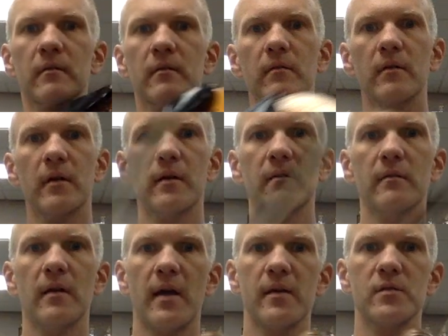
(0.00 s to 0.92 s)
okay,
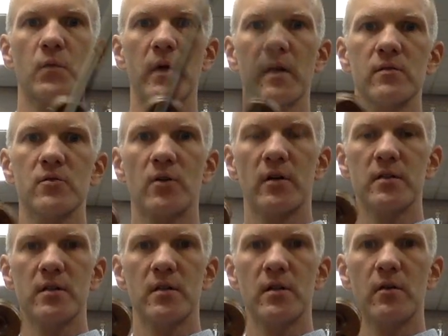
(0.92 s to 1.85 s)
as we
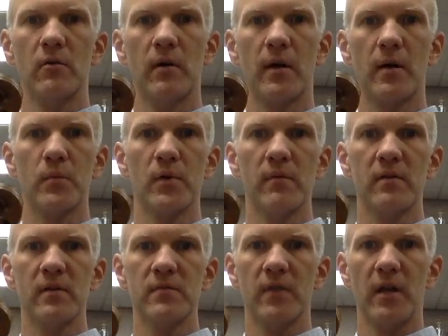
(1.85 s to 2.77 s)
instructed you on
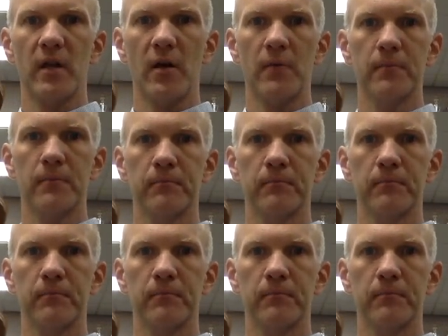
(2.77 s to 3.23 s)
previous video.